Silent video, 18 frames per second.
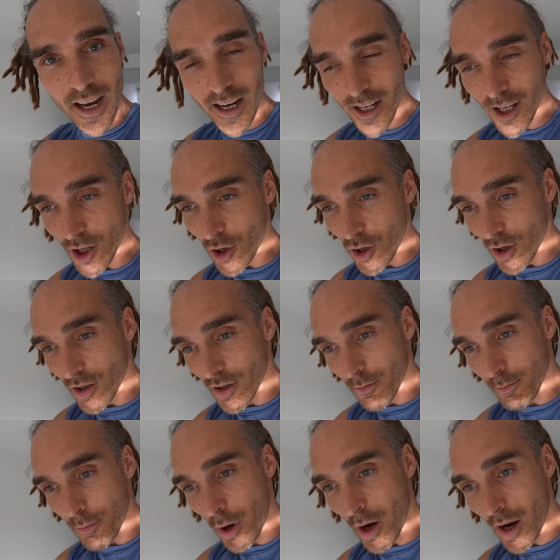and you
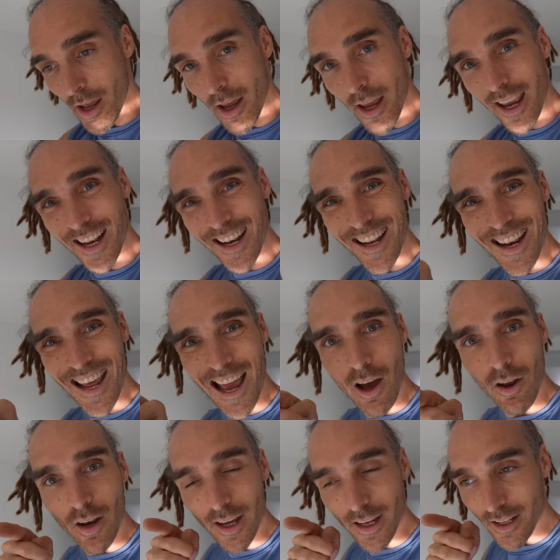could pull it in and
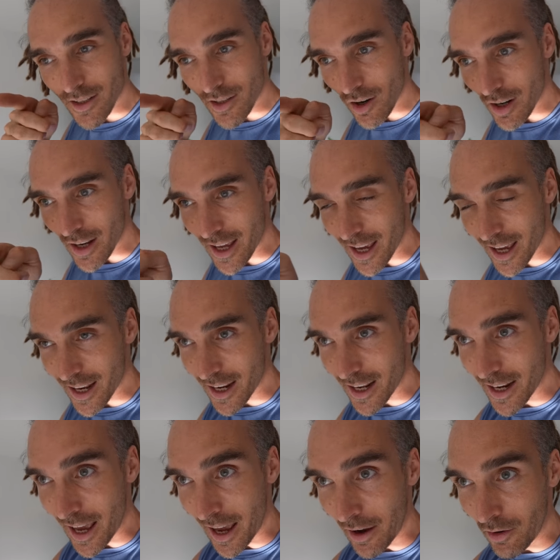out, like dolly it in
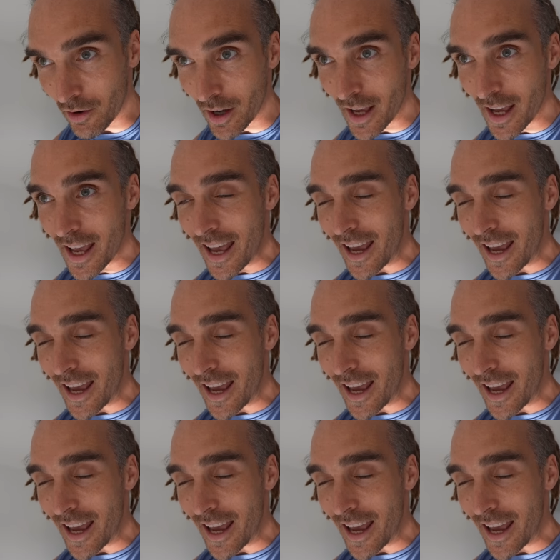and out,